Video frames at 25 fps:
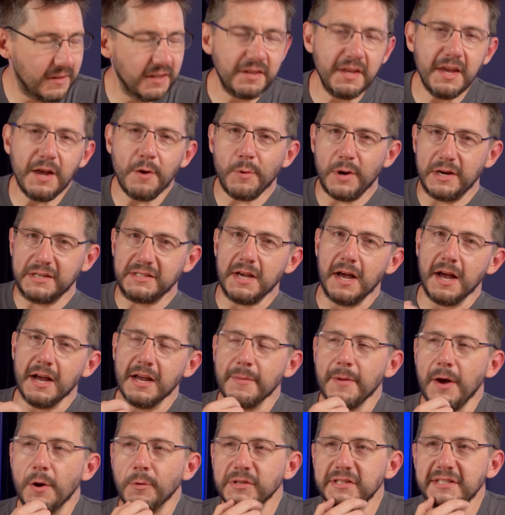the thing I want to
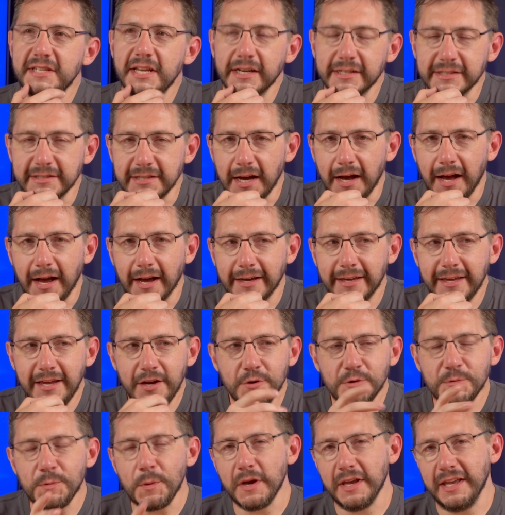talk about with TikTok,
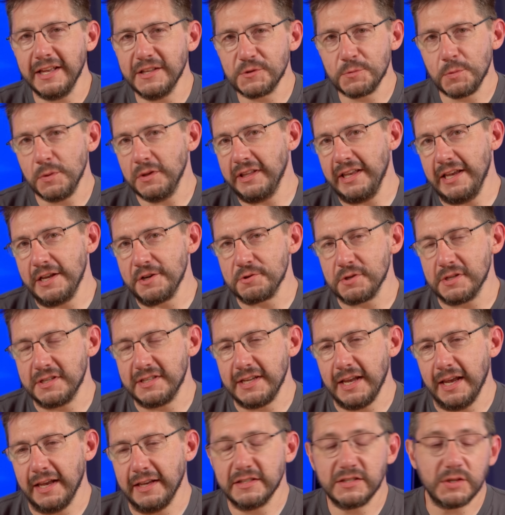here's where it gets really interesting.